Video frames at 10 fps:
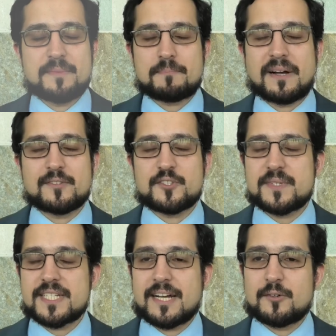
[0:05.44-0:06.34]
is Pavlos
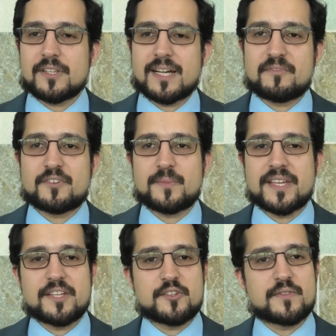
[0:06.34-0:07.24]
Msaouel. I'm from
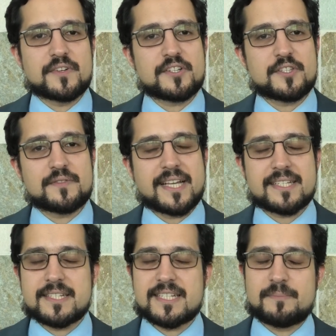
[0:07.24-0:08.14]
the University of
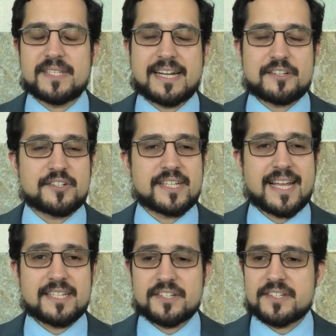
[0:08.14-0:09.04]
Texas MD Anderson
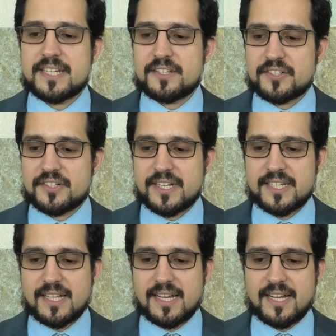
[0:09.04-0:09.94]
Cancer Center,
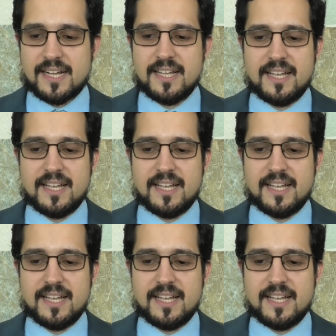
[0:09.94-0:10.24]
and I